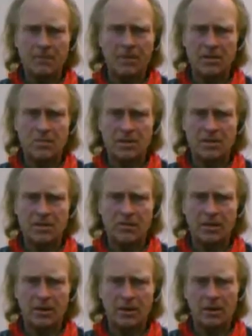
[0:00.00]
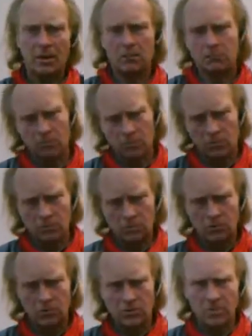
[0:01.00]
Best place to be. I
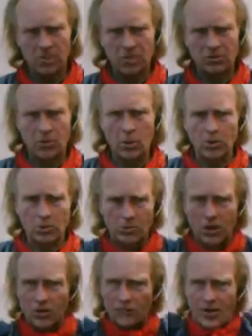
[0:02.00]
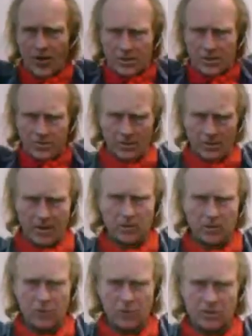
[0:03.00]
was mostly worked on contract.
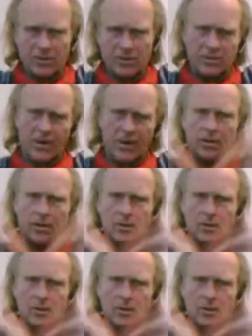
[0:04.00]
National Westminster Bank,